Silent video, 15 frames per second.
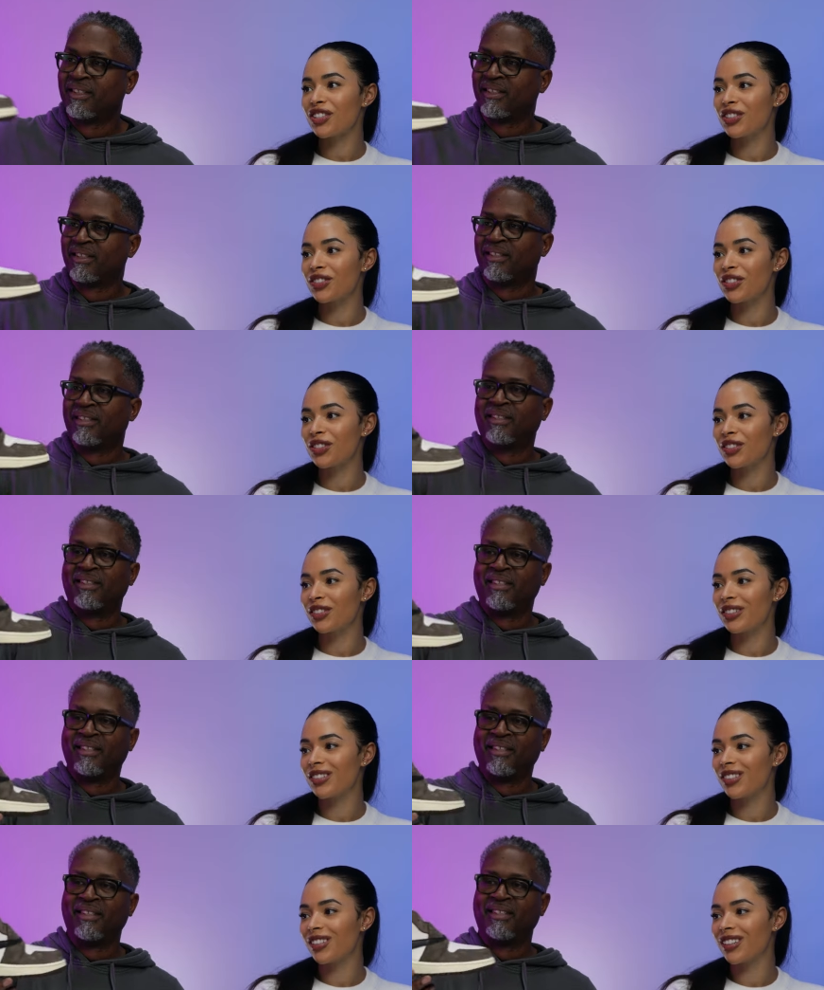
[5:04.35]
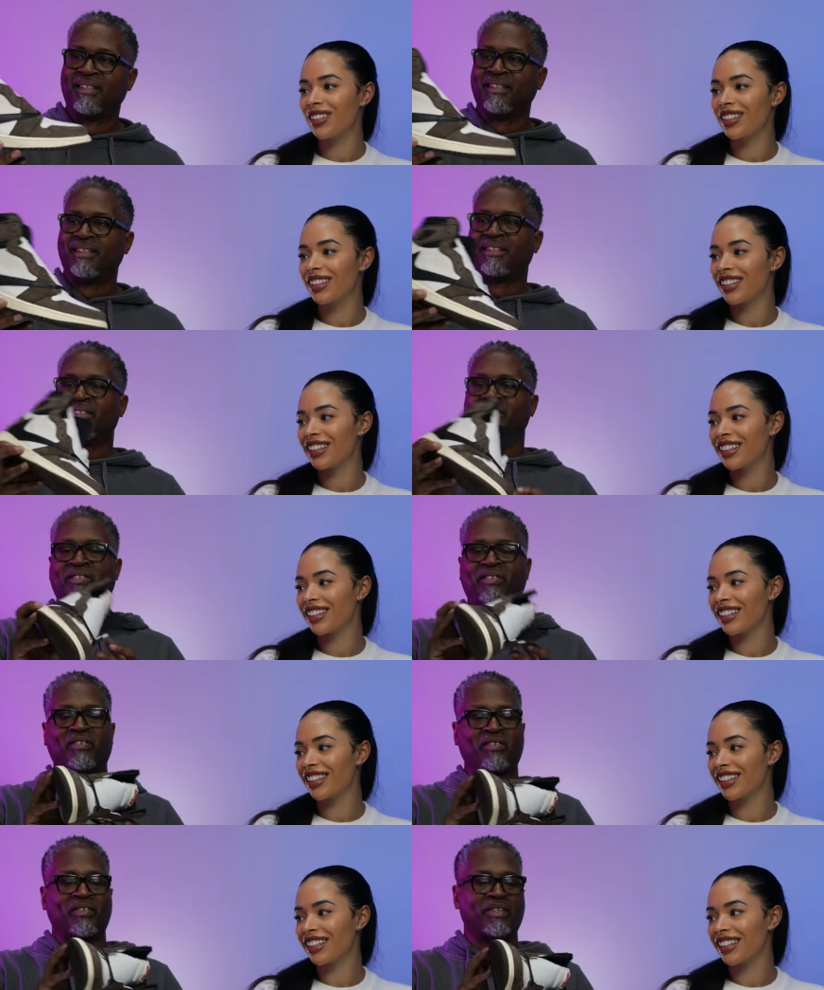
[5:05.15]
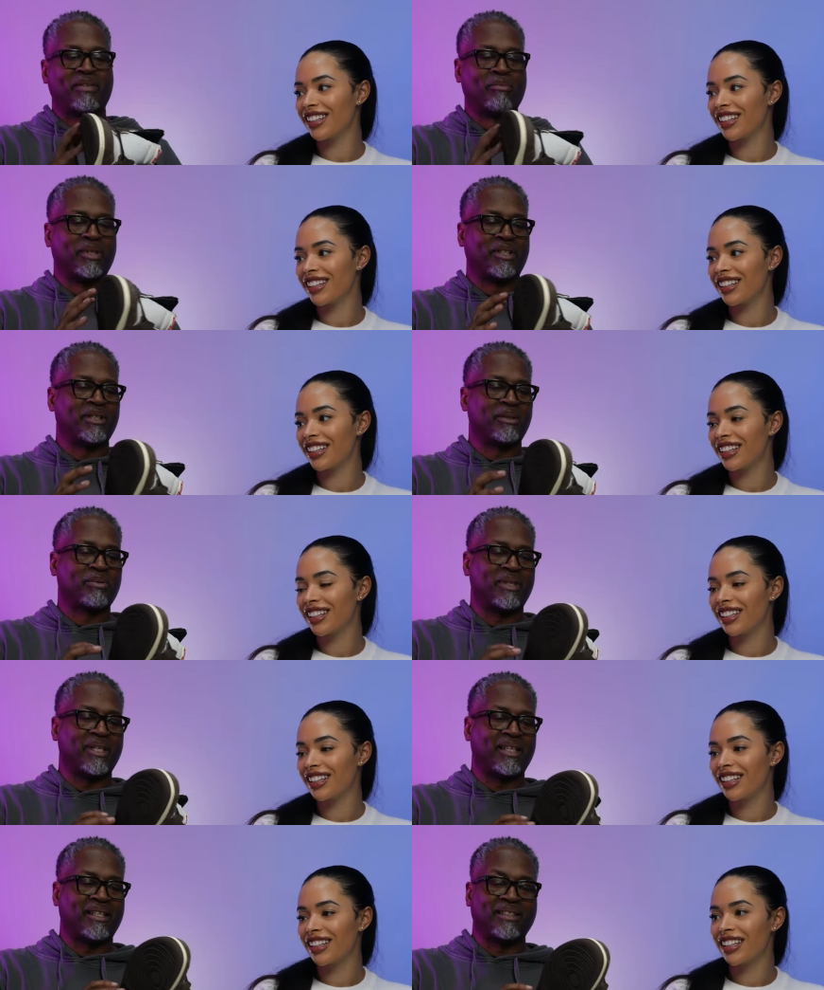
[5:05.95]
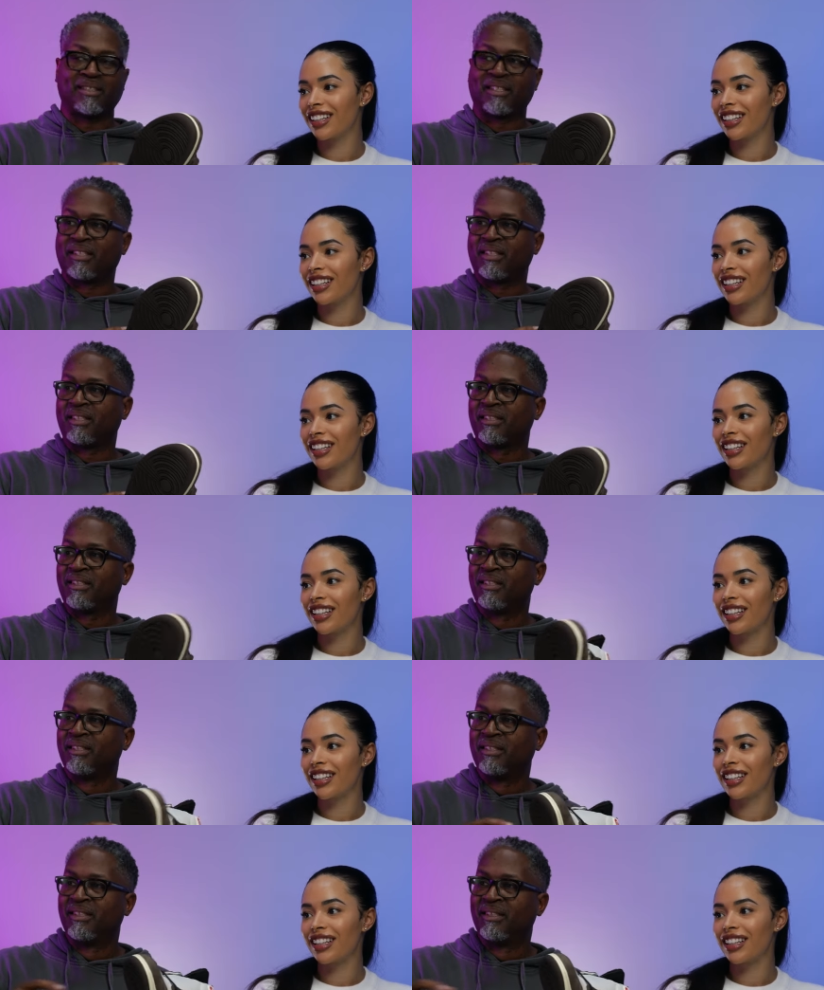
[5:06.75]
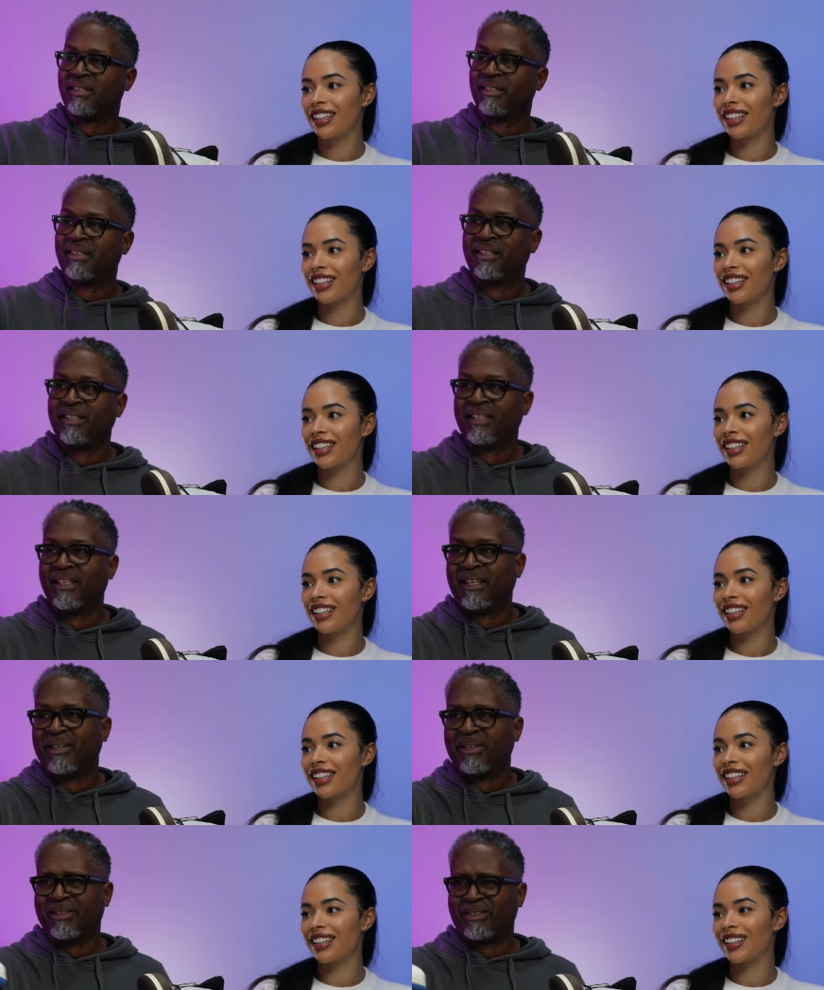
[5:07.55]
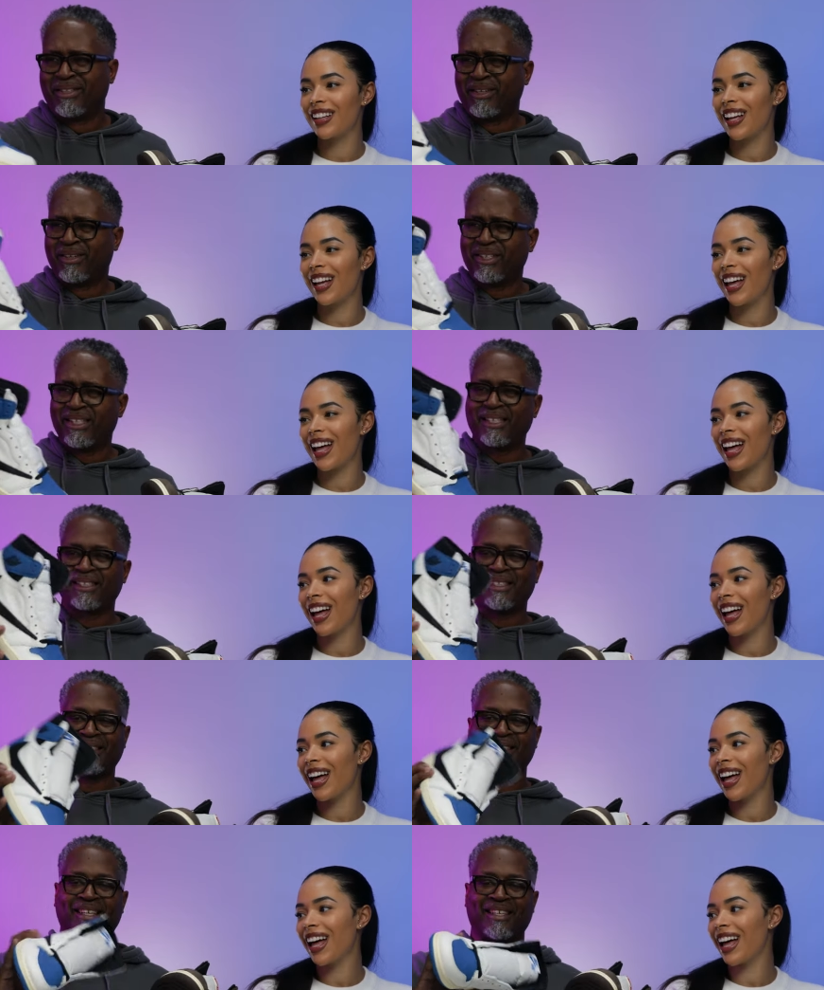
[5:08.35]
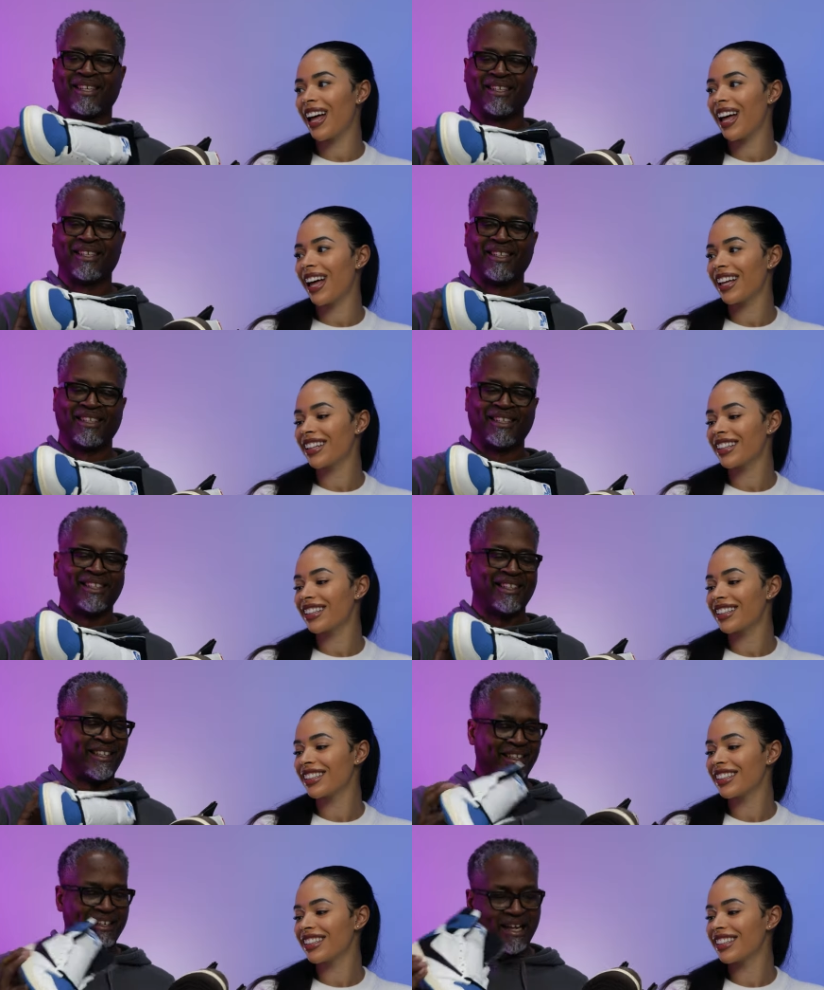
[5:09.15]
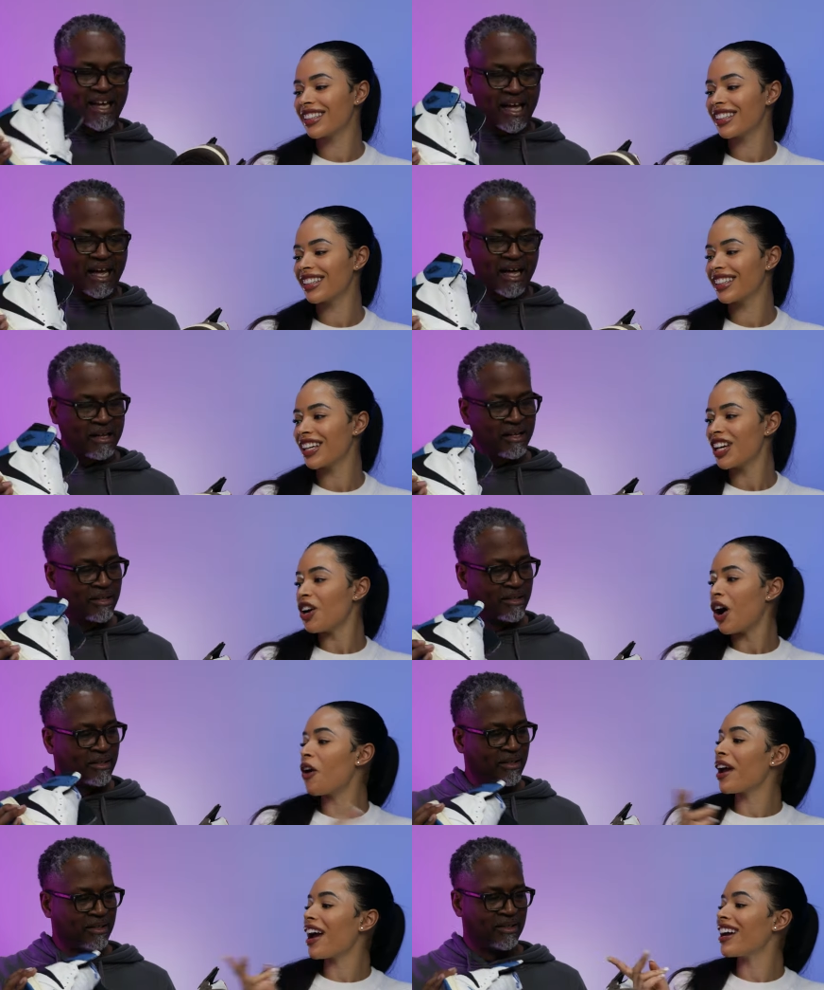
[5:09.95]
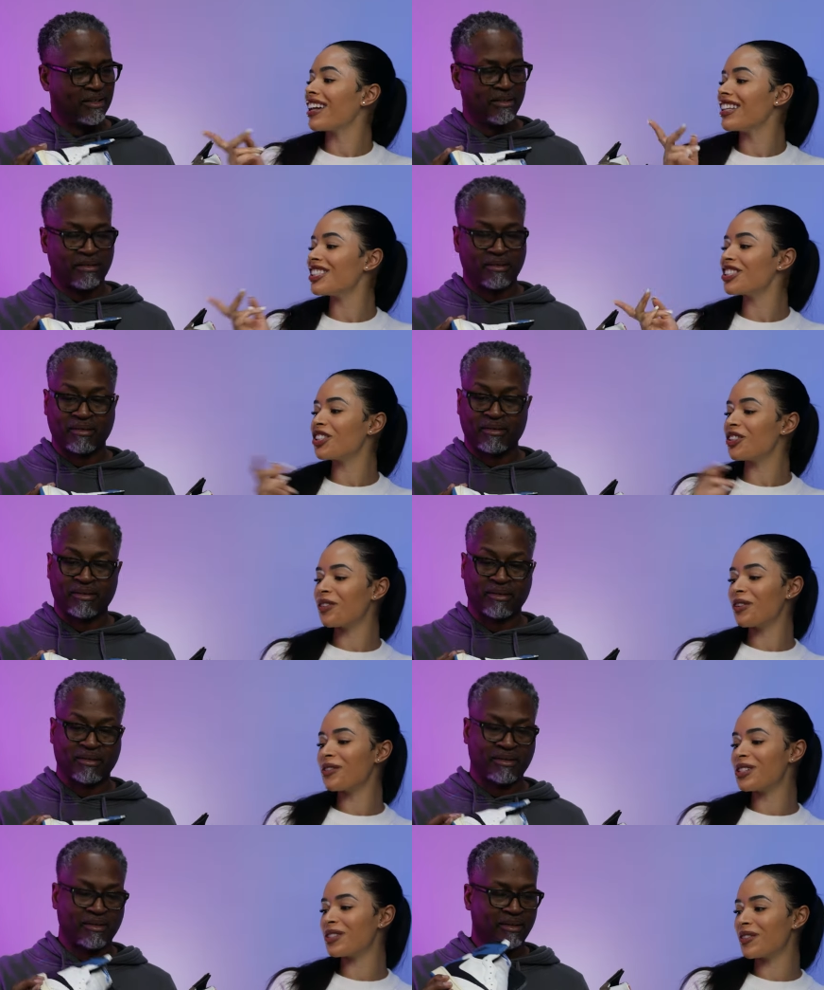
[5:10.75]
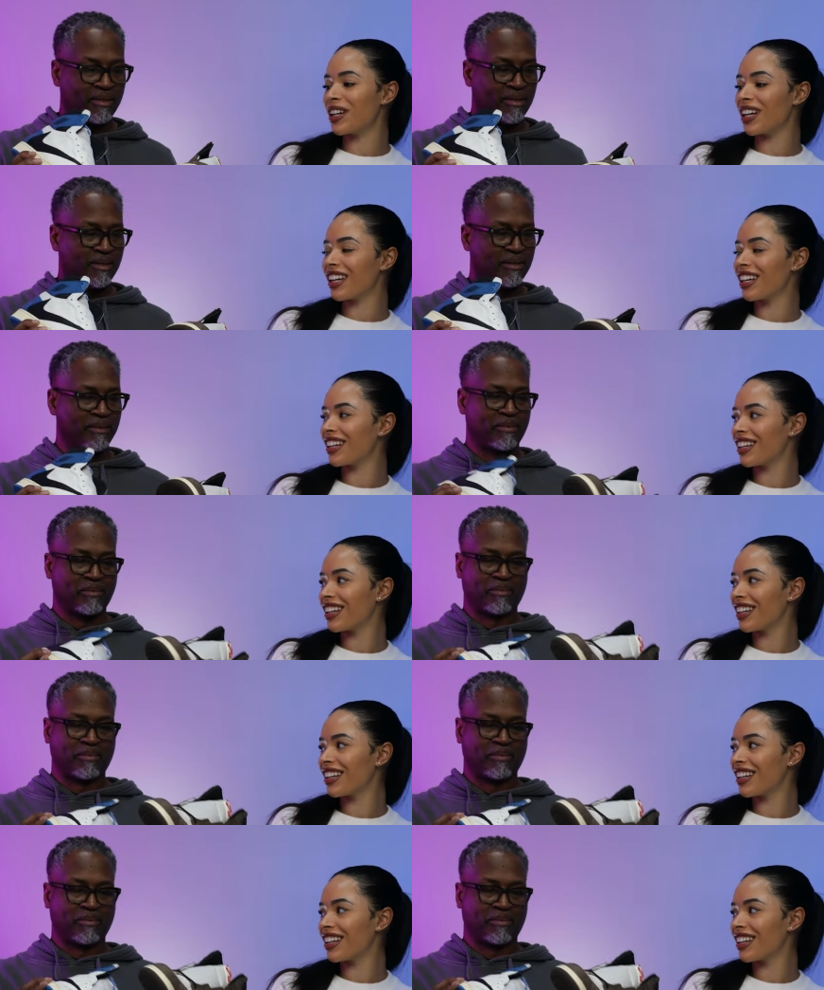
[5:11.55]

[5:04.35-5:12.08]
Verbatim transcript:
Speaker 1: cool too.
Speaker 2: But this one ain't as good. All these. Uh. Nah.
Speaker 1: Okay, out of these two, what would you pick?